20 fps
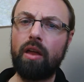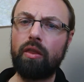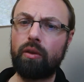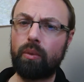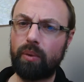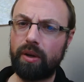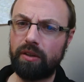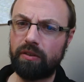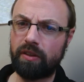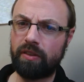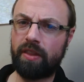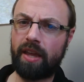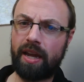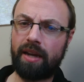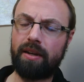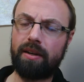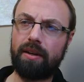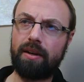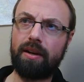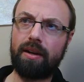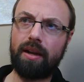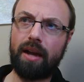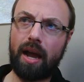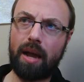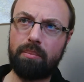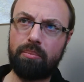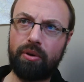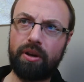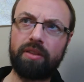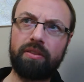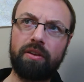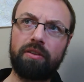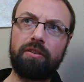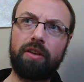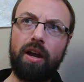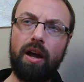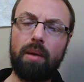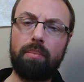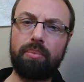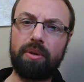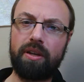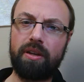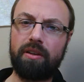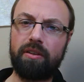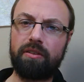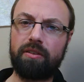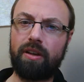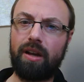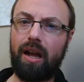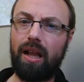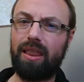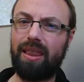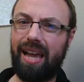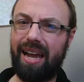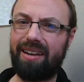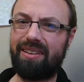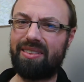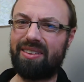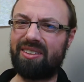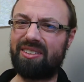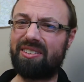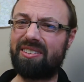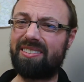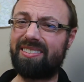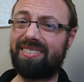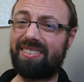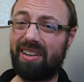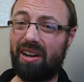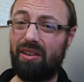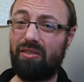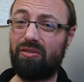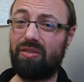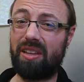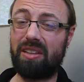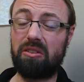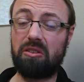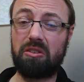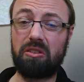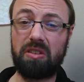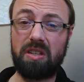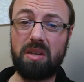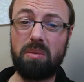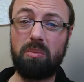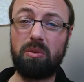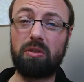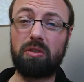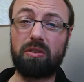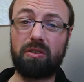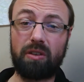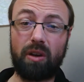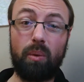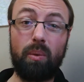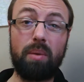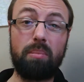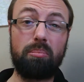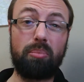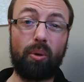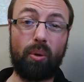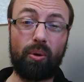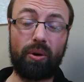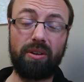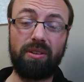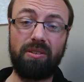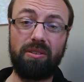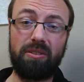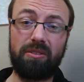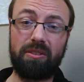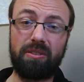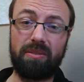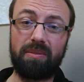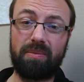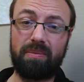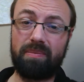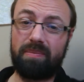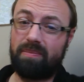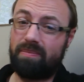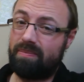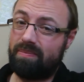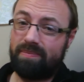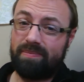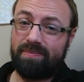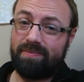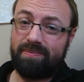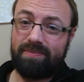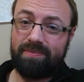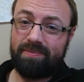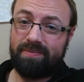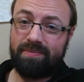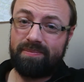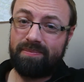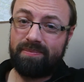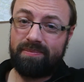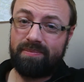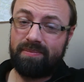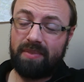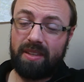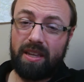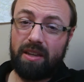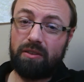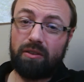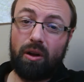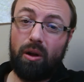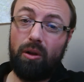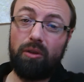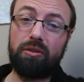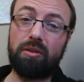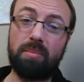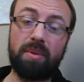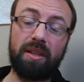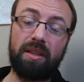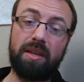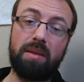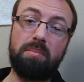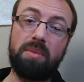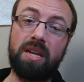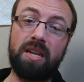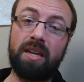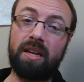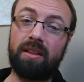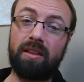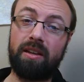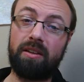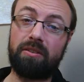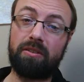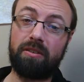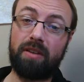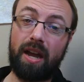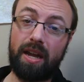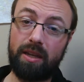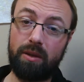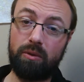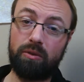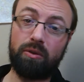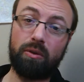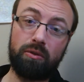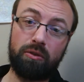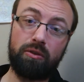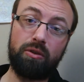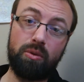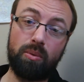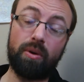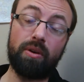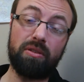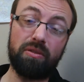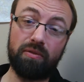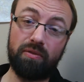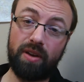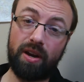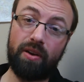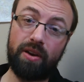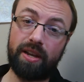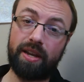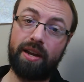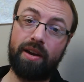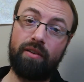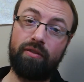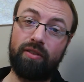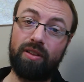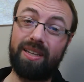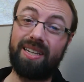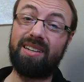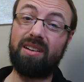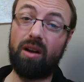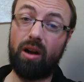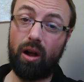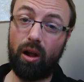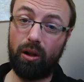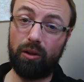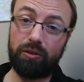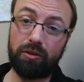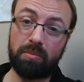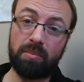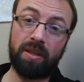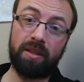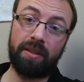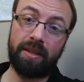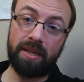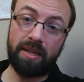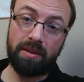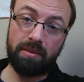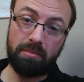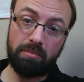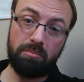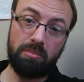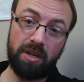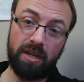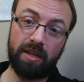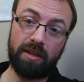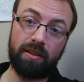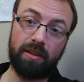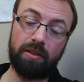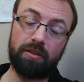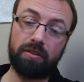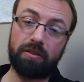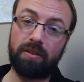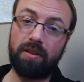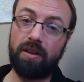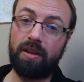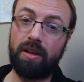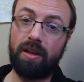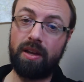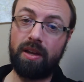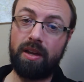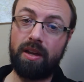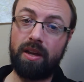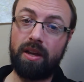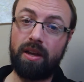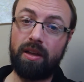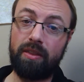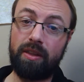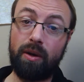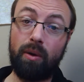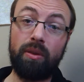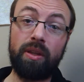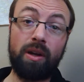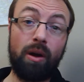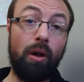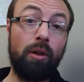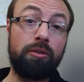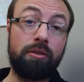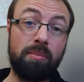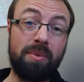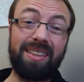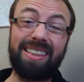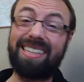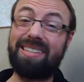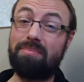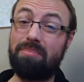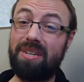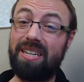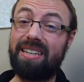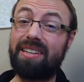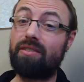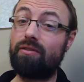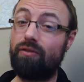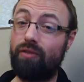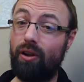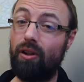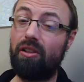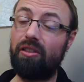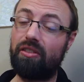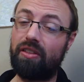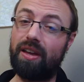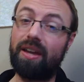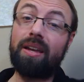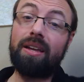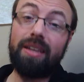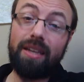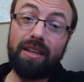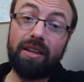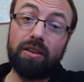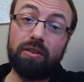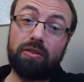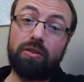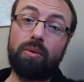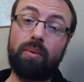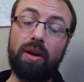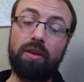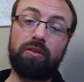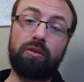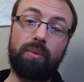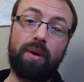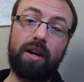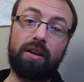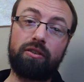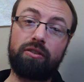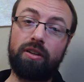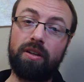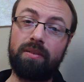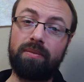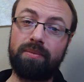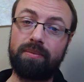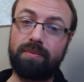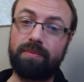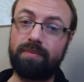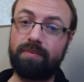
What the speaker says: The reason that I bring this up is a lot of the stuff that seems so important is ultimately meaningless. I use those two words very carefully. Ultimately meaningless. The only ultimately meaningful thing is the resurrection.